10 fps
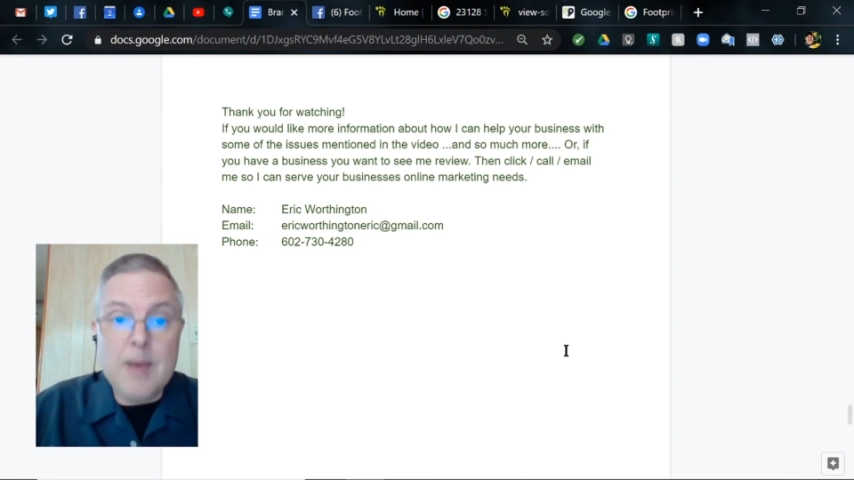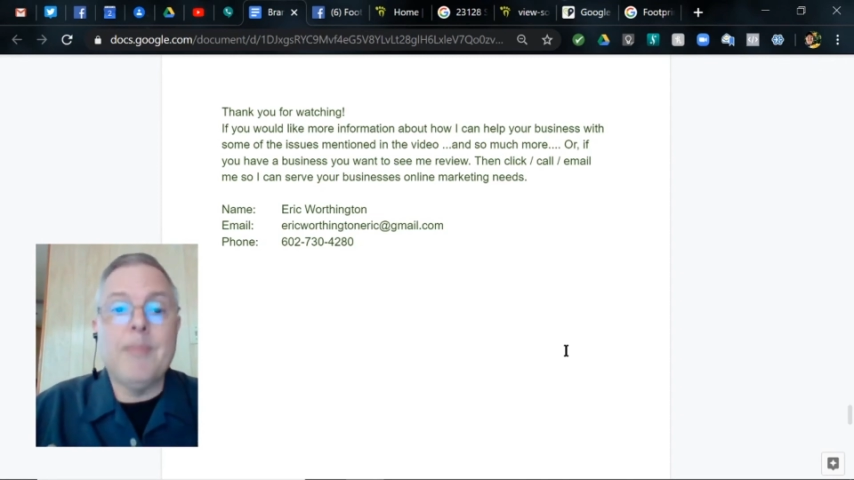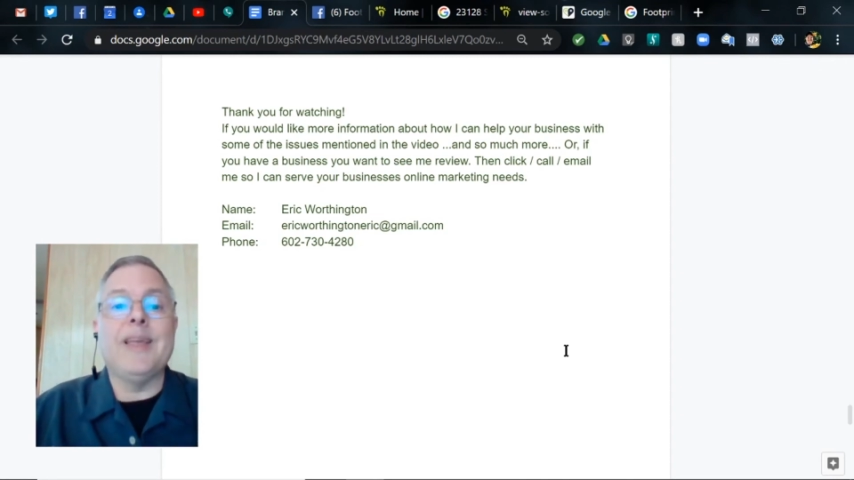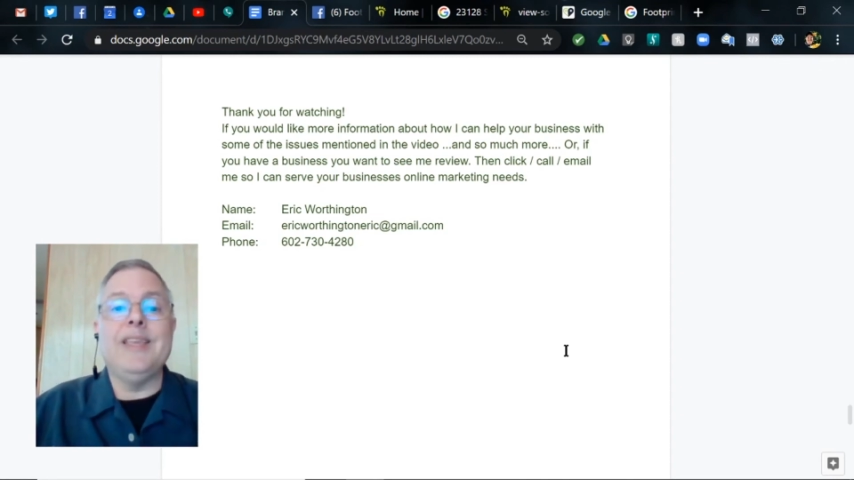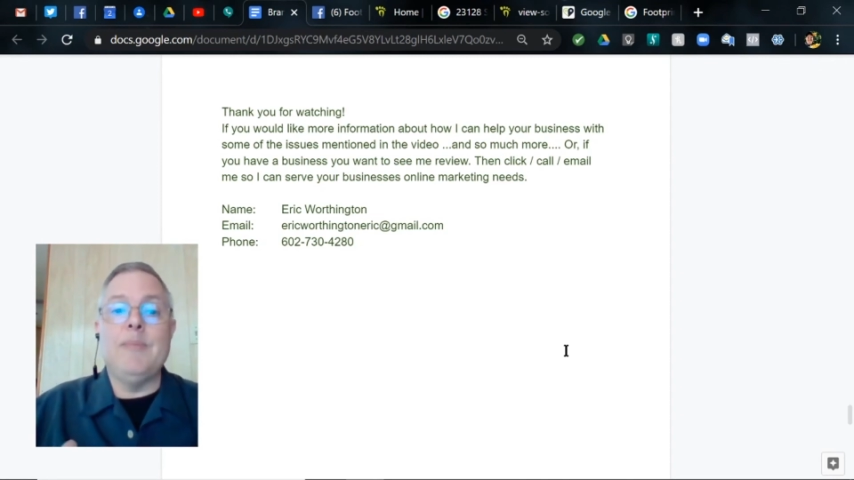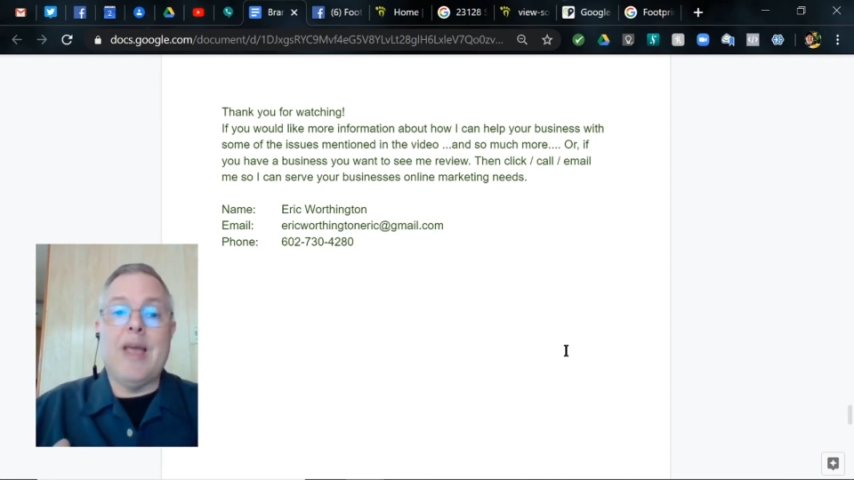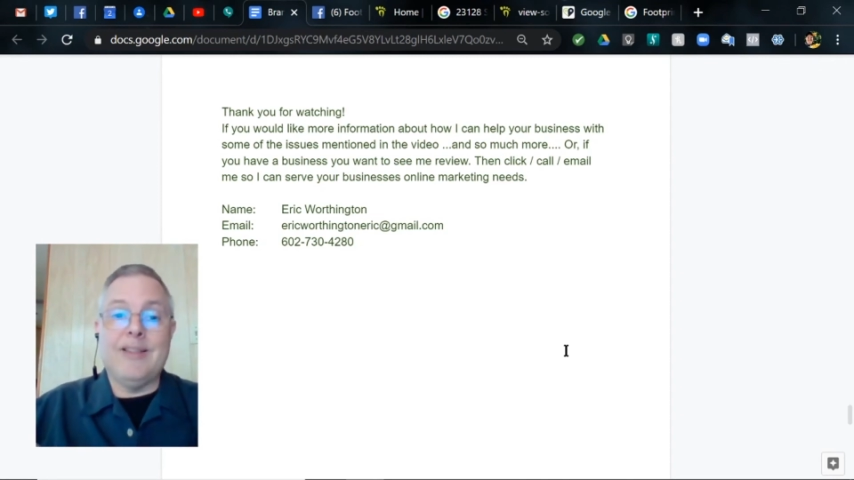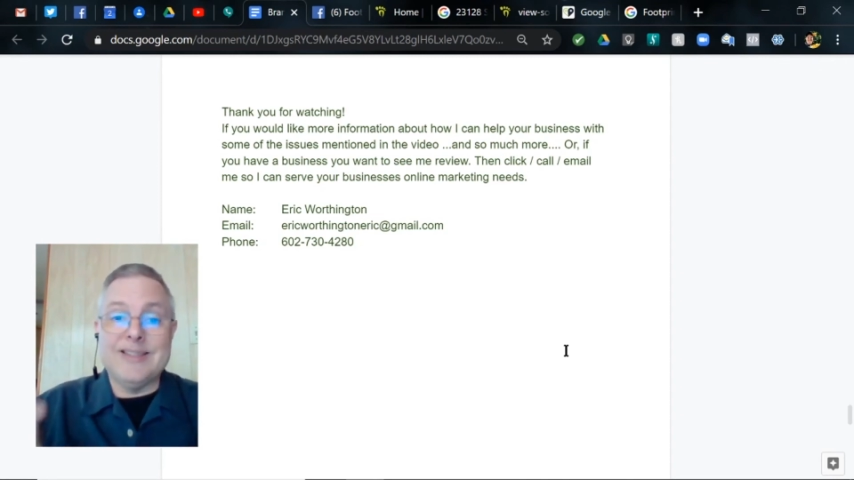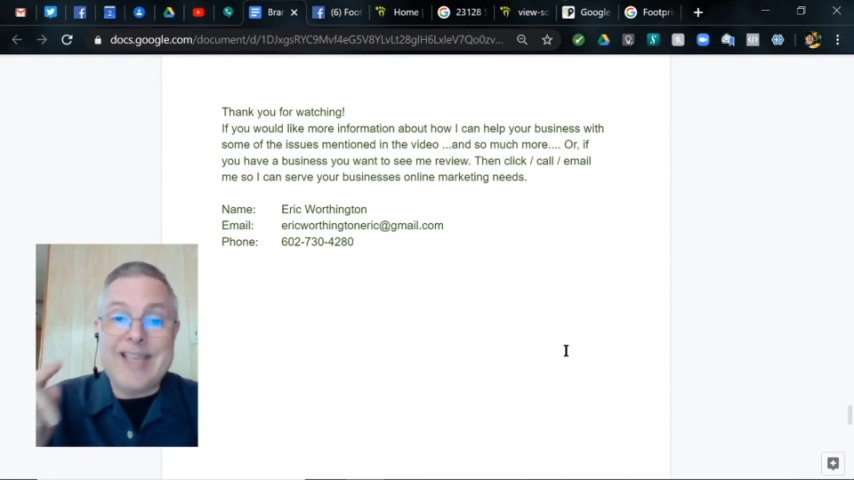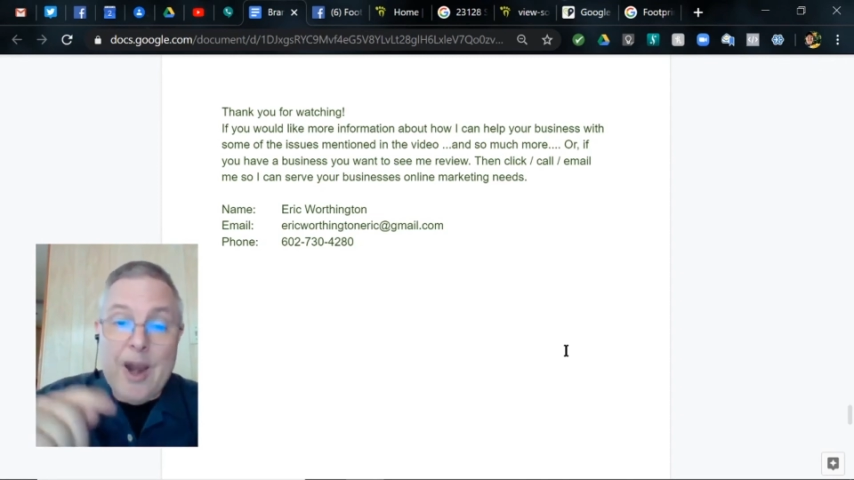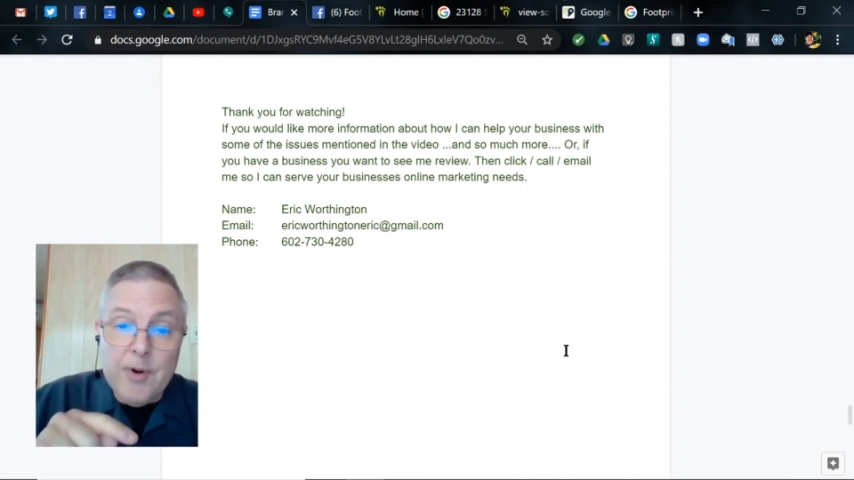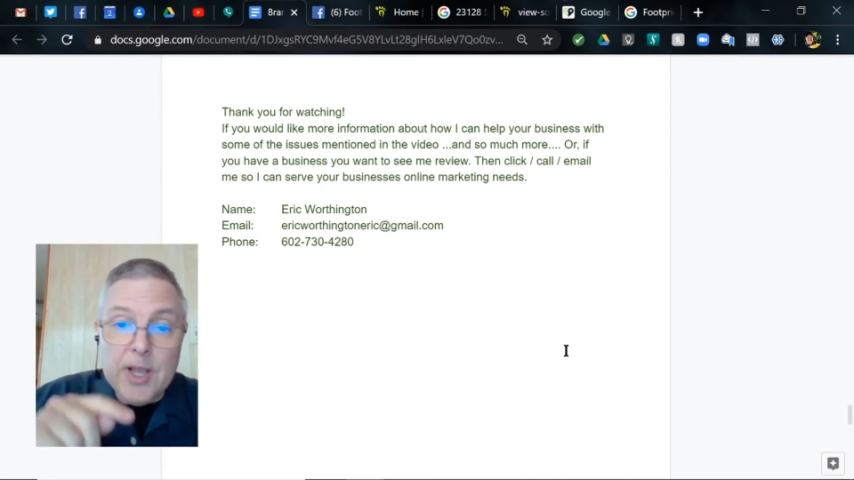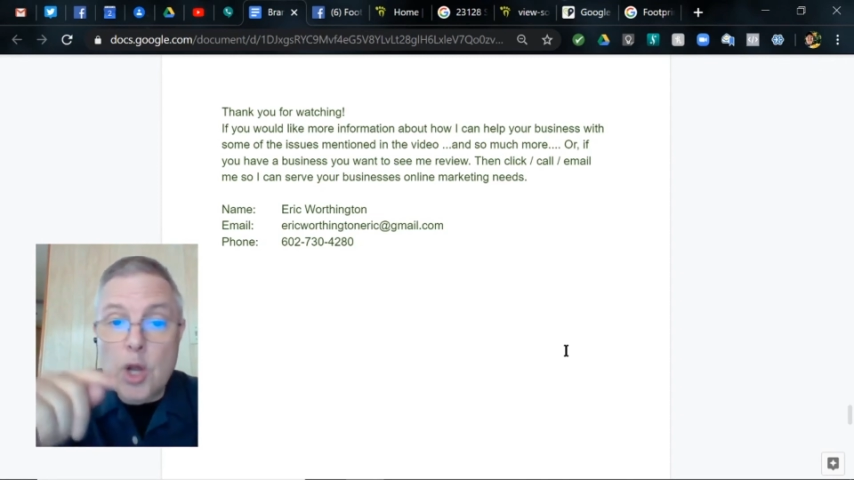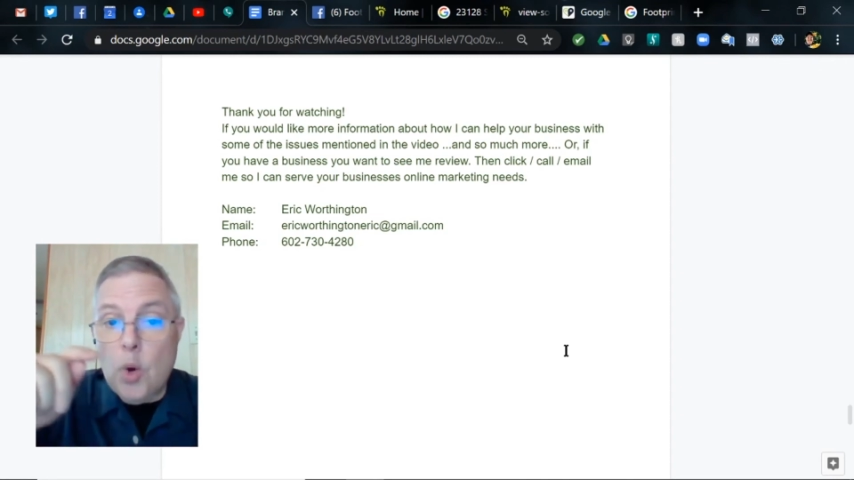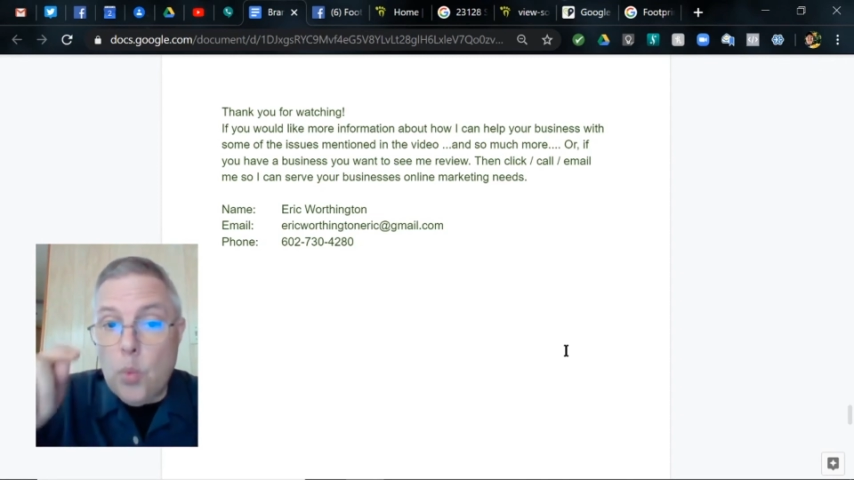My email is Eric,